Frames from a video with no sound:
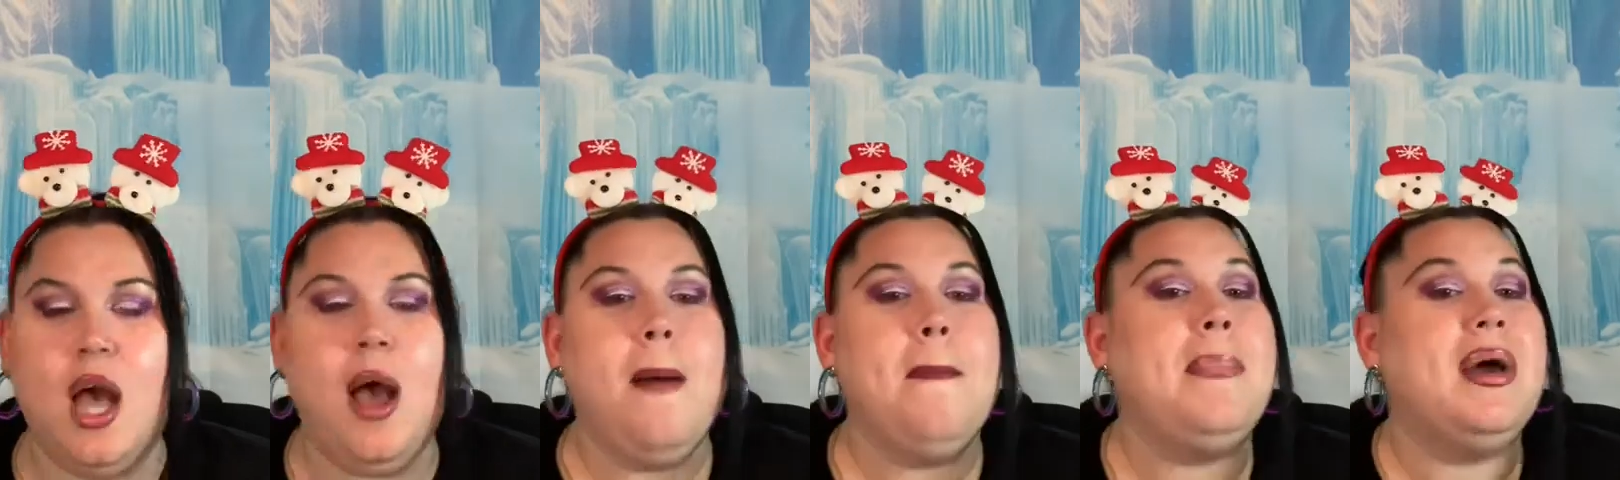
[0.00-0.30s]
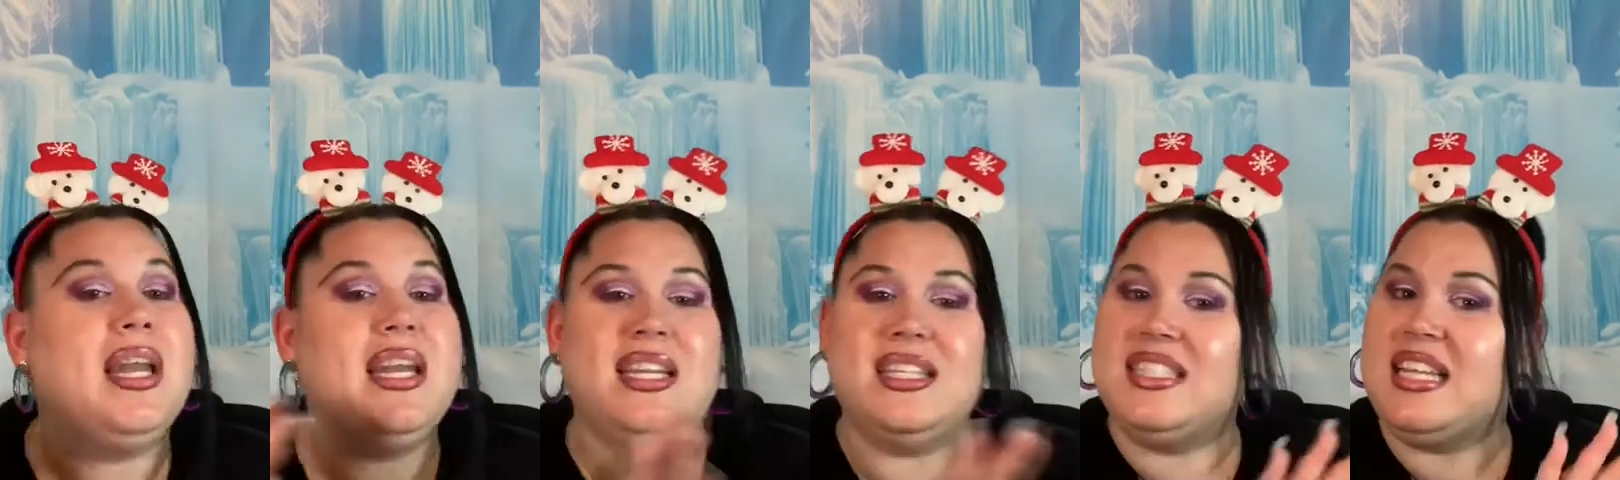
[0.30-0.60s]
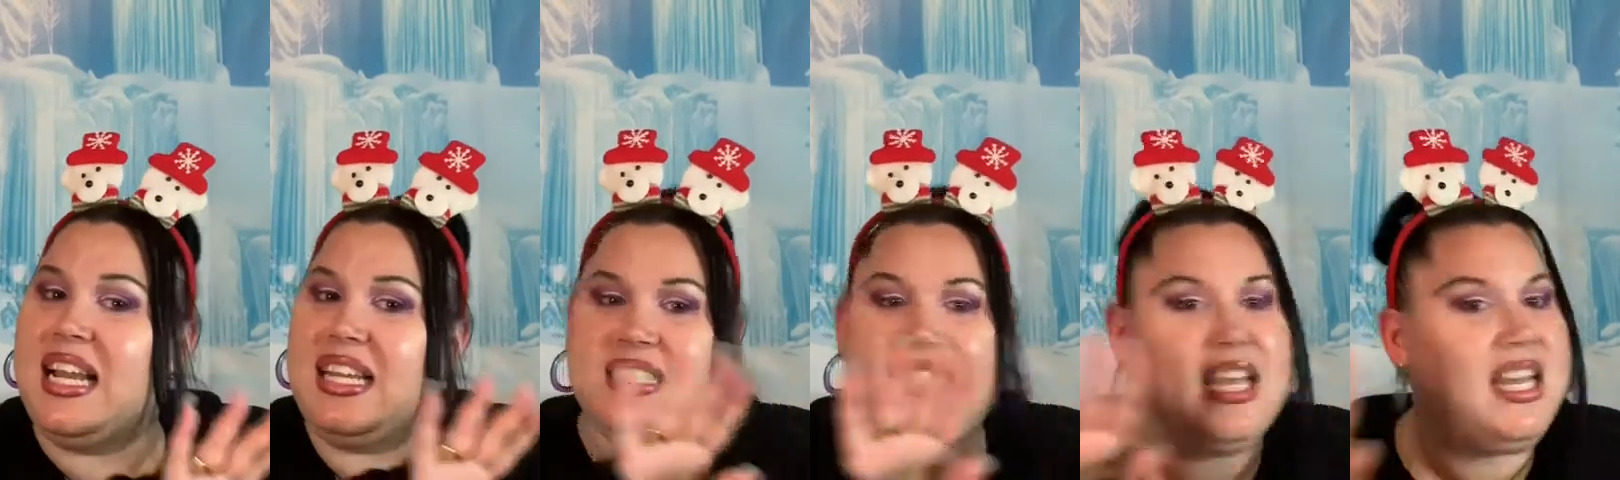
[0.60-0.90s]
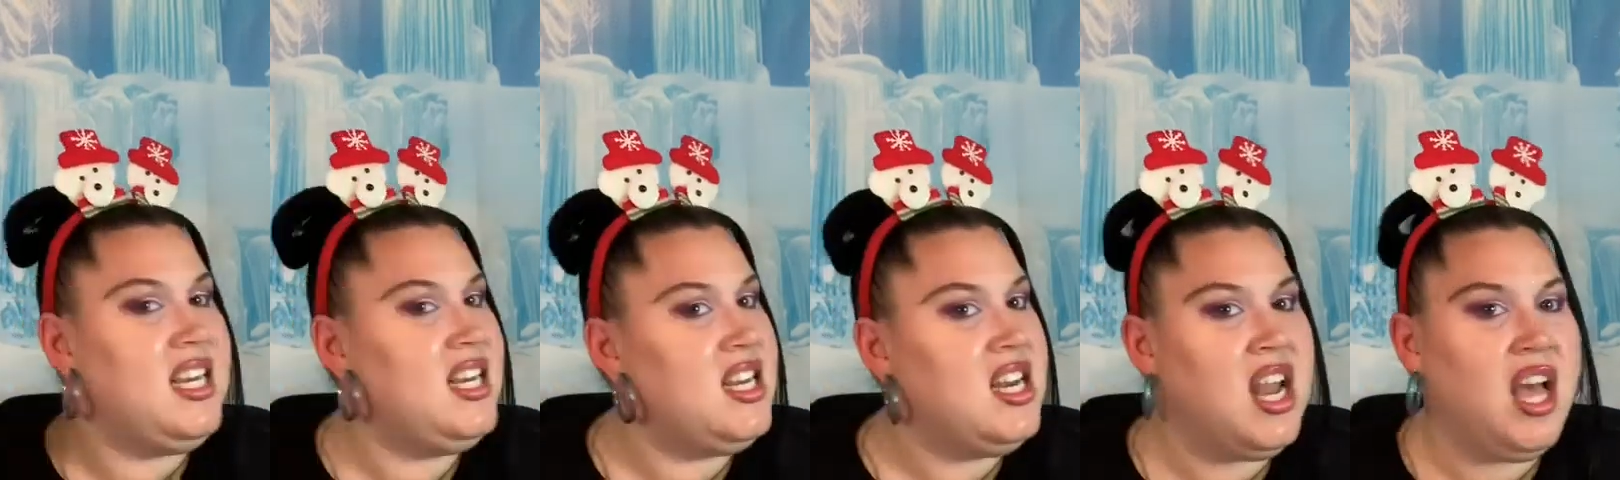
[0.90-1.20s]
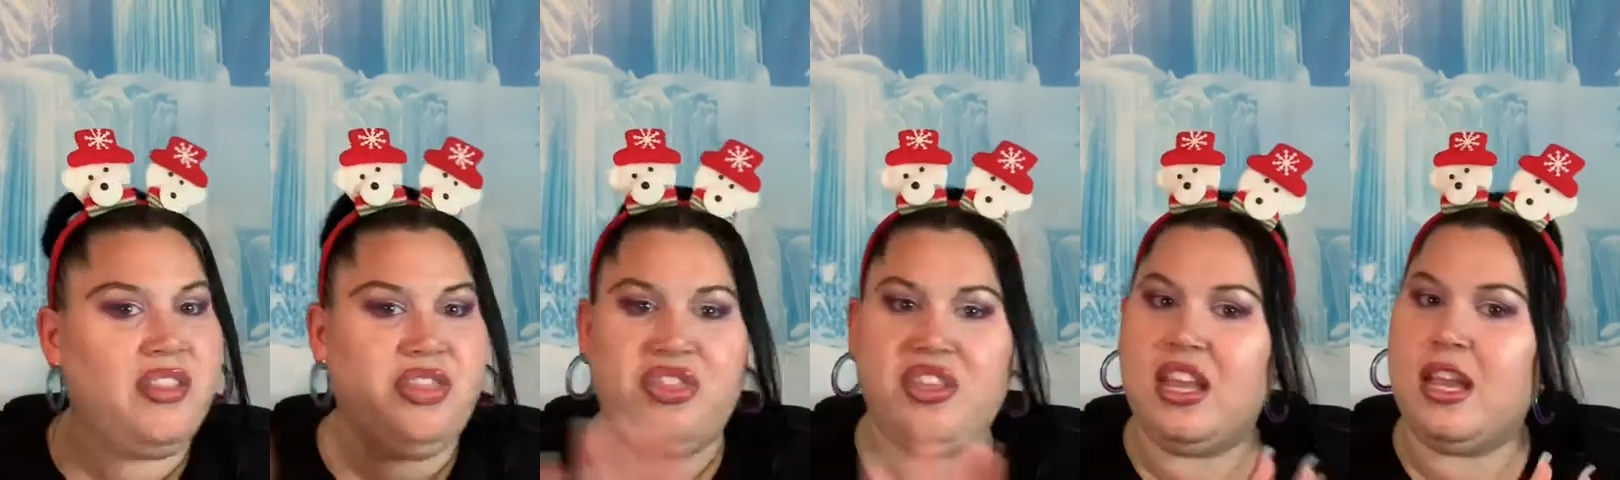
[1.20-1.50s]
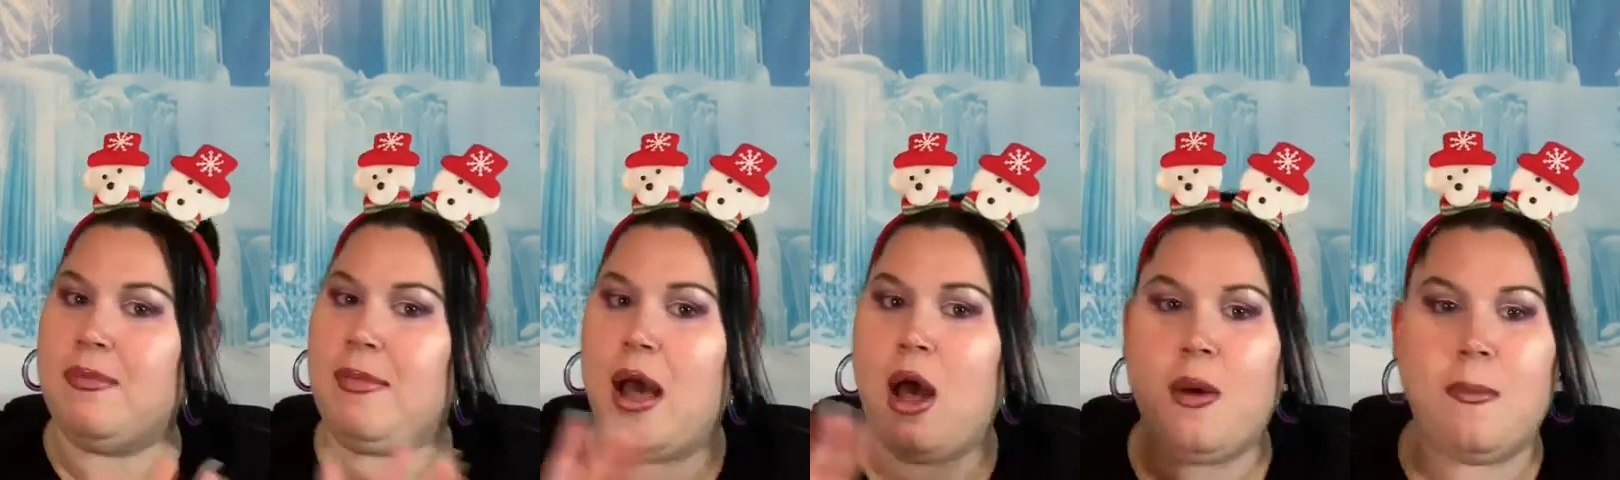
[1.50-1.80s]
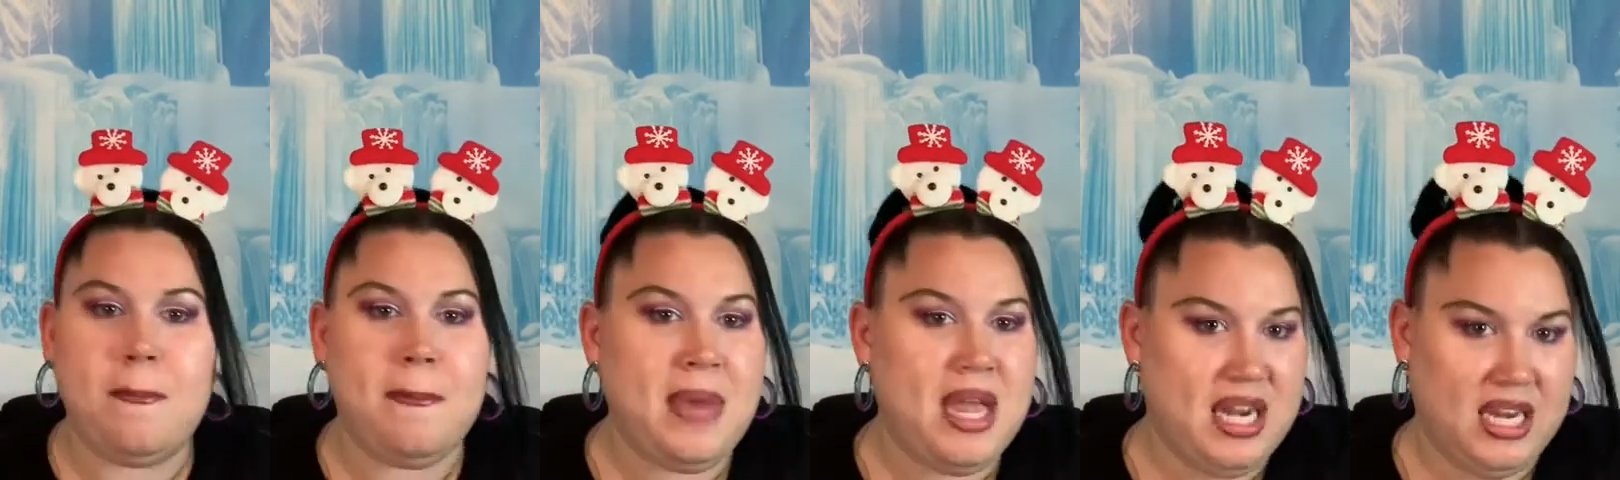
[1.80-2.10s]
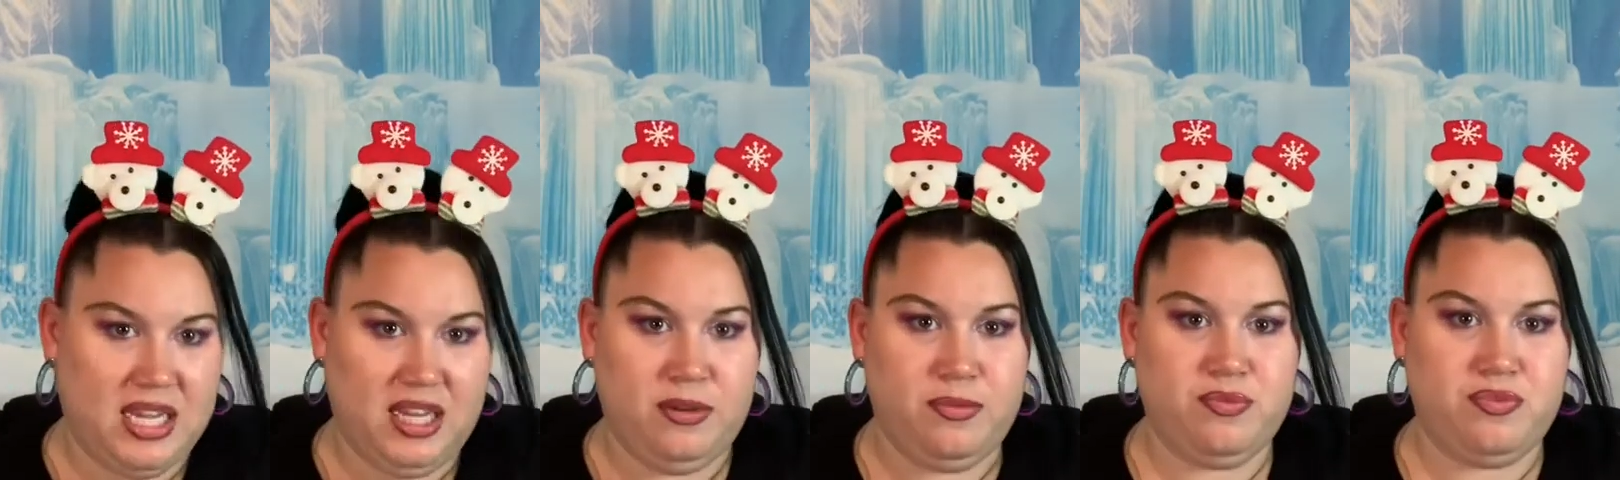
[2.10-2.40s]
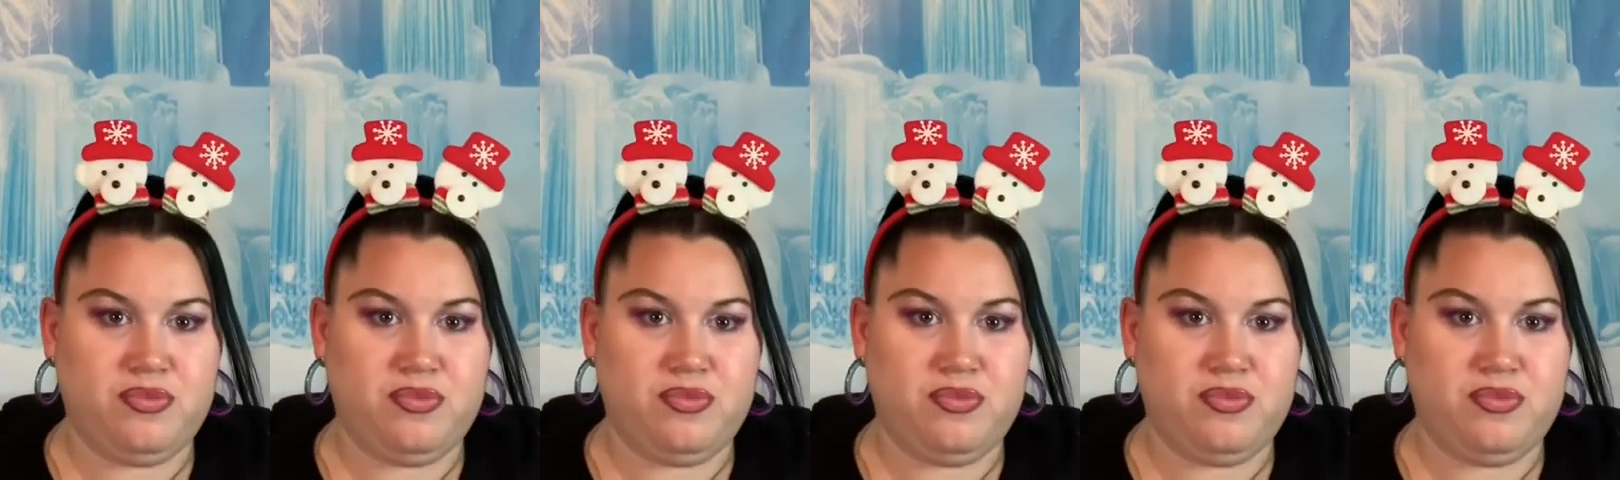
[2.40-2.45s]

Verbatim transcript: but it does not say nothing about mini.